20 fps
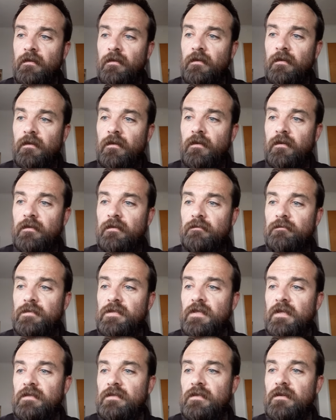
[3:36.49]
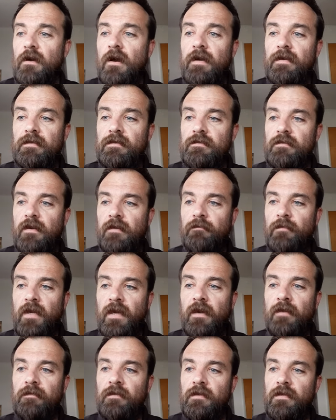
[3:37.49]
uh, it says, God is not
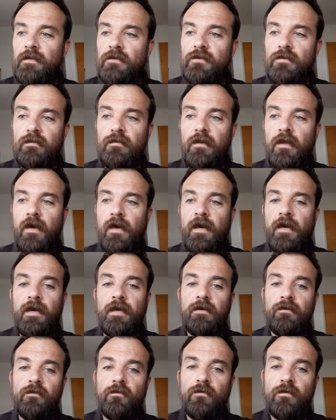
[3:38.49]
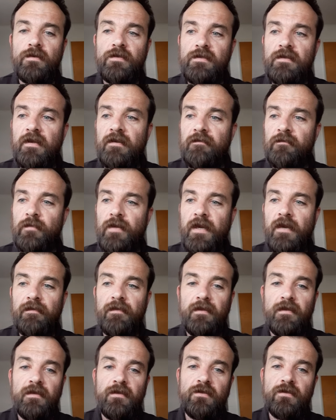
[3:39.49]
man that he should lie, or a son of man
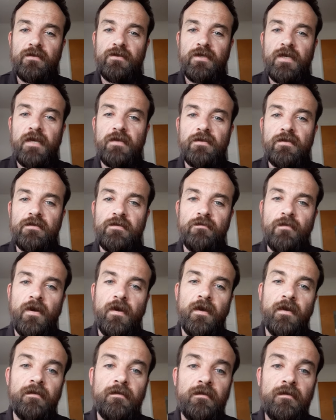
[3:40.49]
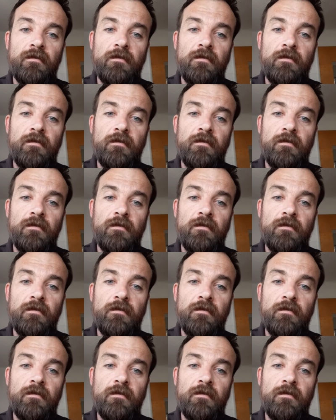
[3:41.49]
that he should change his mind.